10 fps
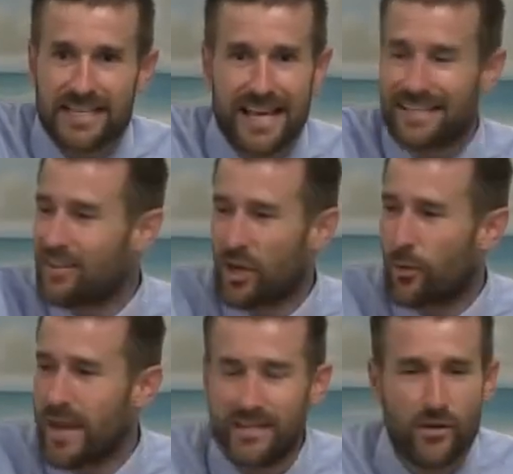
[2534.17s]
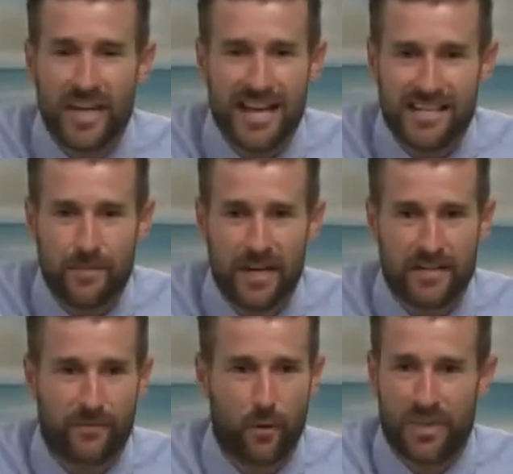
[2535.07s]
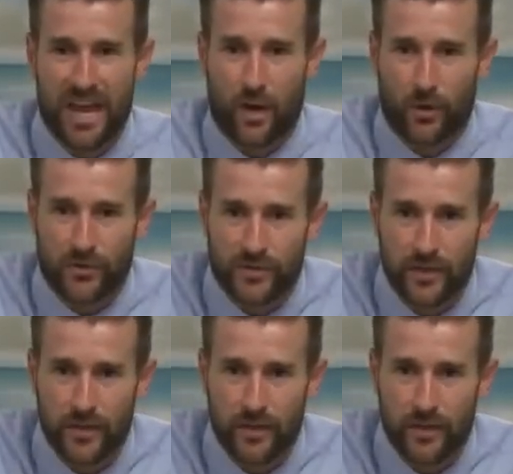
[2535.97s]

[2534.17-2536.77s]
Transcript: says that the Greek New Testament is filled with errors.